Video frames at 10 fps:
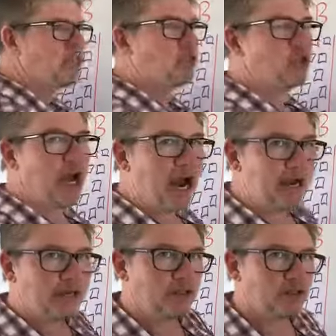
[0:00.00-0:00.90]

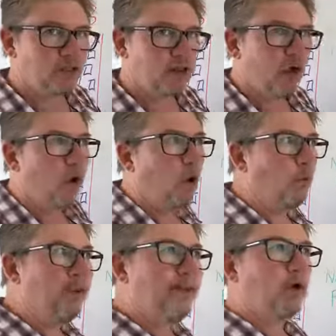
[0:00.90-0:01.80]
changed or
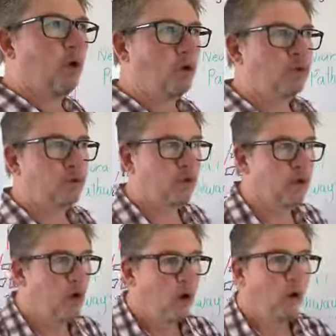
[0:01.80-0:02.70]
been altered
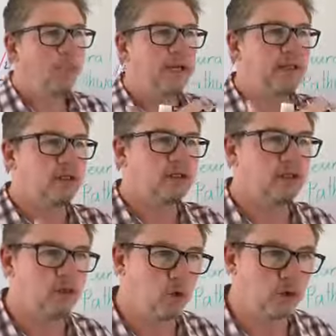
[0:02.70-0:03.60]
or been
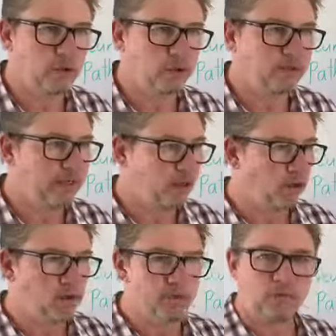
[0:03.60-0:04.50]
distorted
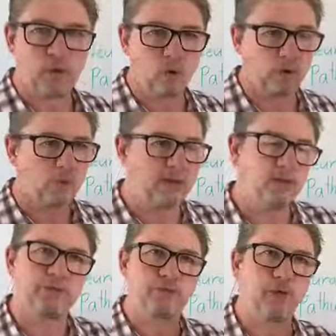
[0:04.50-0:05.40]
because of all the ways
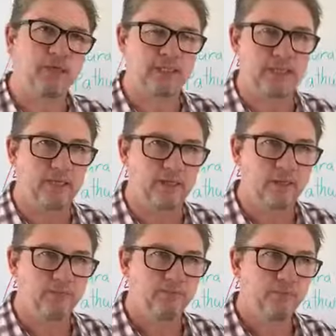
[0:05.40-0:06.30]
we've tried to teach
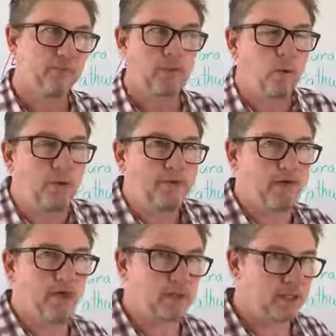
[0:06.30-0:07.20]
whatever
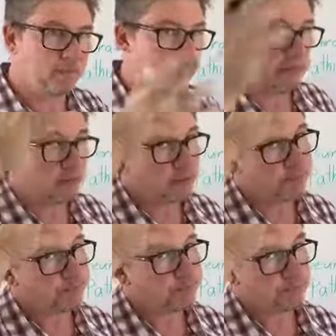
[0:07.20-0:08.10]
concept it is.
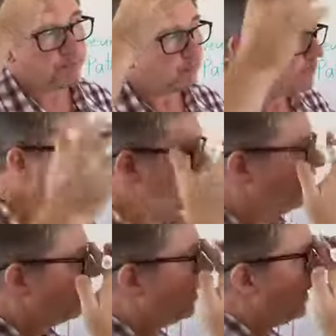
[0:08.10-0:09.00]

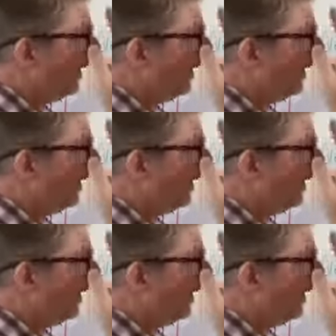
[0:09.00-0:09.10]
Alright?